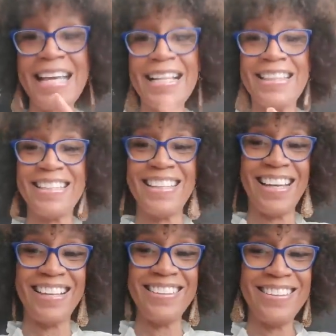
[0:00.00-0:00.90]
nothing
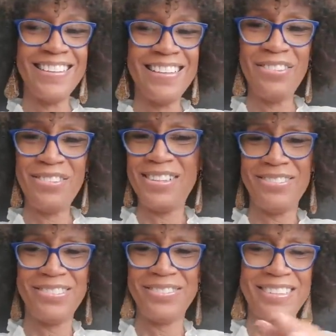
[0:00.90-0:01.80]
yet. What?
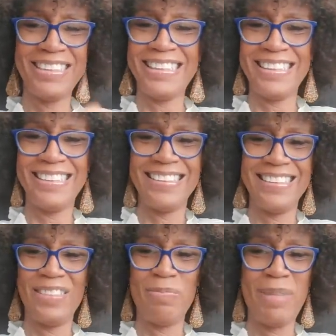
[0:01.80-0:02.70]

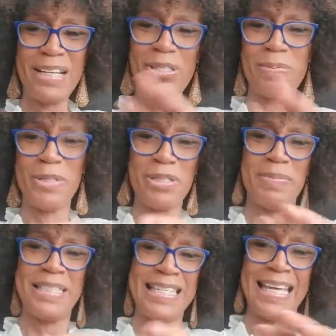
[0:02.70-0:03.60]
If Michael's supposed to
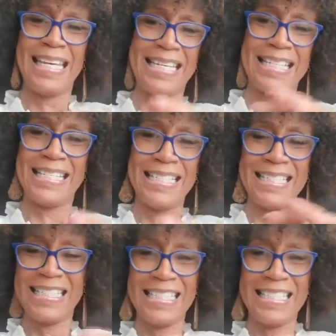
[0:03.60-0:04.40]
be dead,